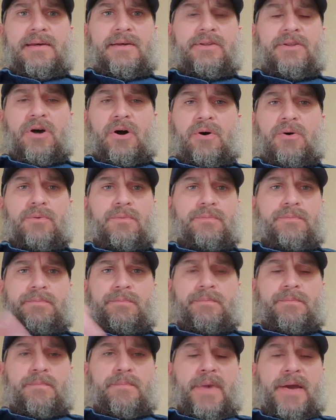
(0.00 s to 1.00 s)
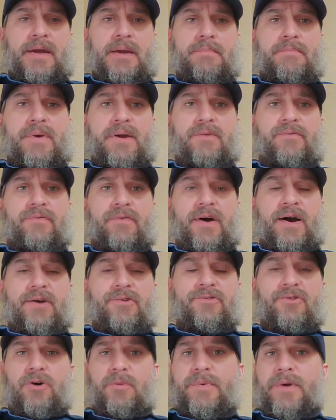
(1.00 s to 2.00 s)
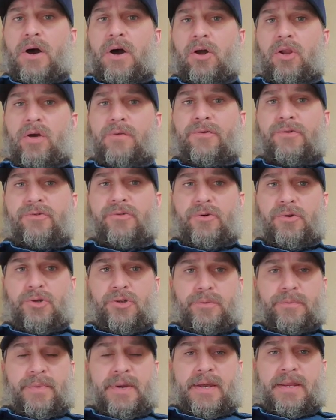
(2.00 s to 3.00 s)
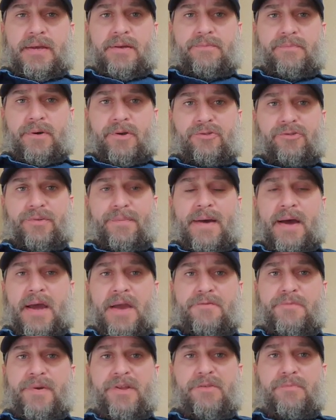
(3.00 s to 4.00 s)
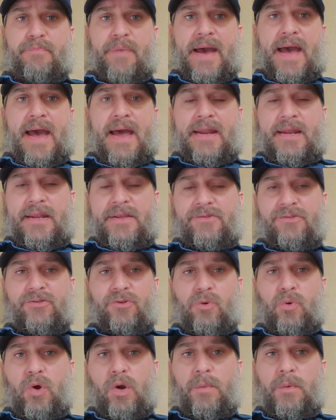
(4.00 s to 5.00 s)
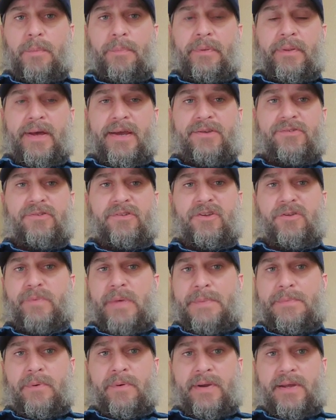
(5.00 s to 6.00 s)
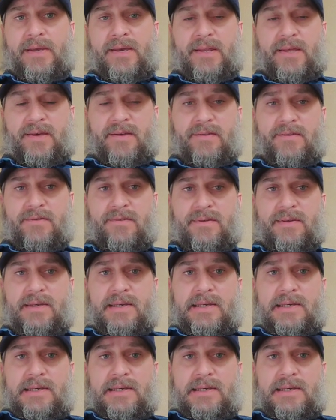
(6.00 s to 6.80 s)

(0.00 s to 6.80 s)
Don't make a big fuss. Don't be all over social media posting about how everybody's bad and this is a horrible place and these people are idiots.